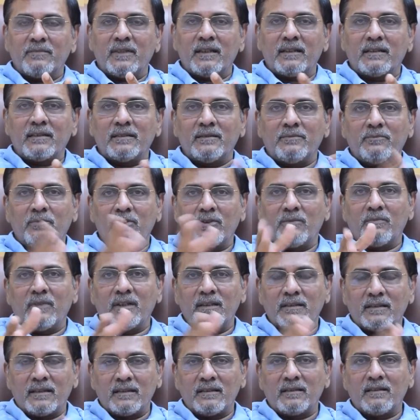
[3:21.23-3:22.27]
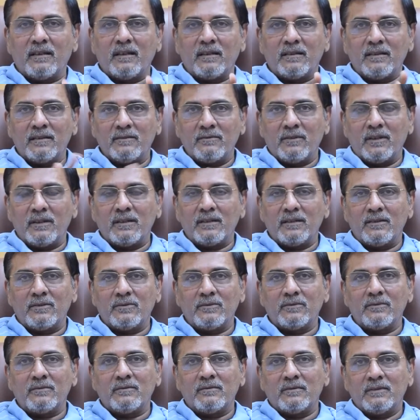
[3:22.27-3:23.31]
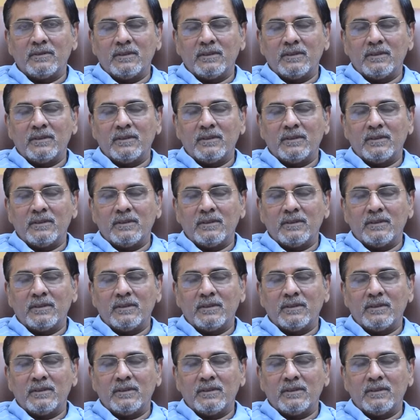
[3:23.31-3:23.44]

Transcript: but both my sons got involved into